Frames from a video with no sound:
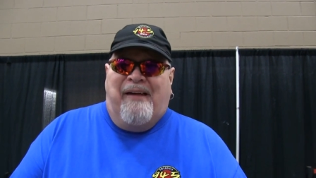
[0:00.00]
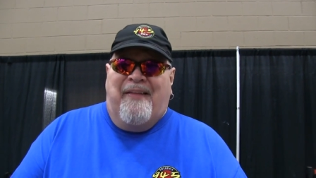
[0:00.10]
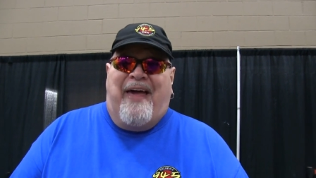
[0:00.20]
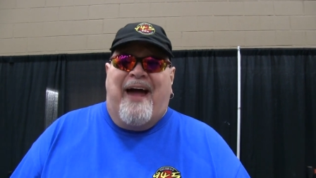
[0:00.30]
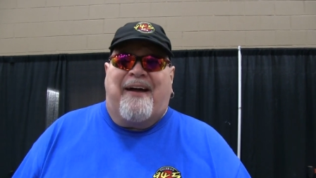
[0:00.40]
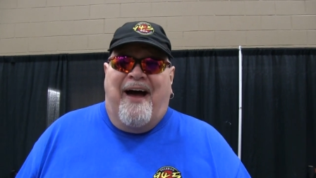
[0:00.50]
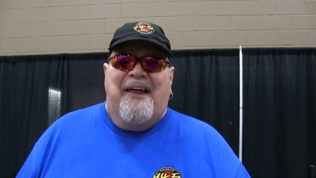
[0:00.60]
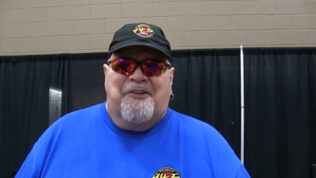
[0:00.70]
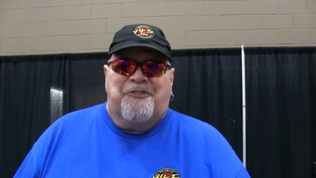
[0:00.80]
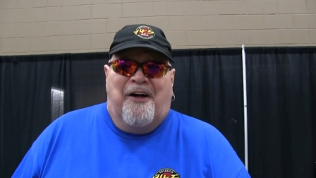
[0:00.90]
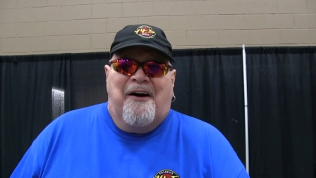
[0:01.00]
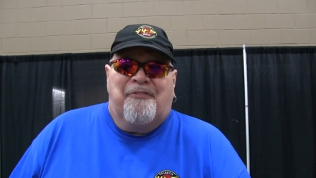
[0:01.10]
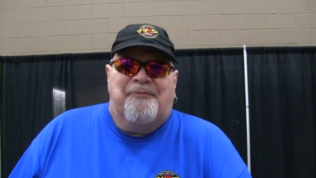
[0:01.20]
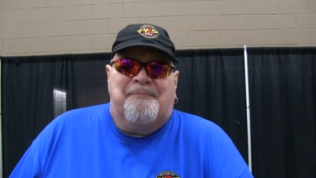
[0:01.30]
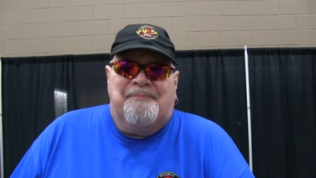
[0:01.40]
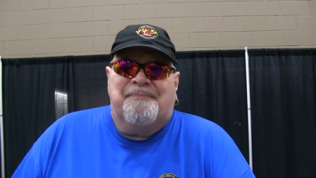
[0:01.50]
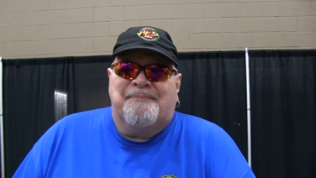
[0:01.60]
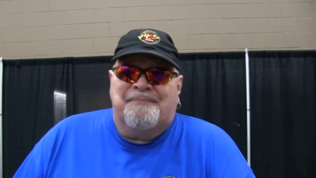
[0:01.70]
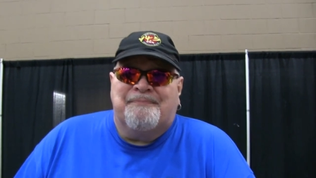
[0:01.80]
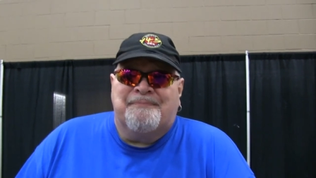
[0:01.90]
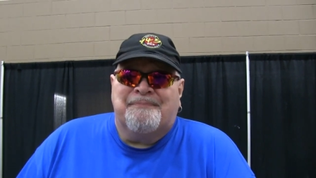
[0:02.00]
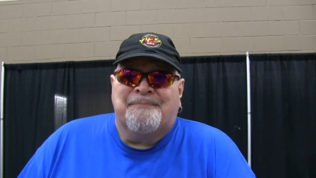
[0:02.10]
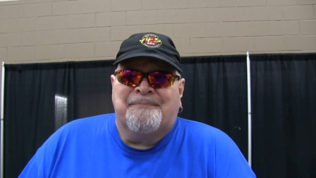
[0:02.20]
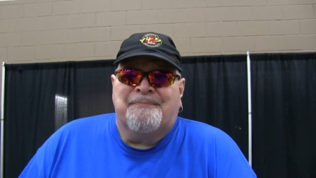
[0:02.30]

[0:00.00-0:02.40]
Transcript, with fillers: and that kind of stuff. Oh.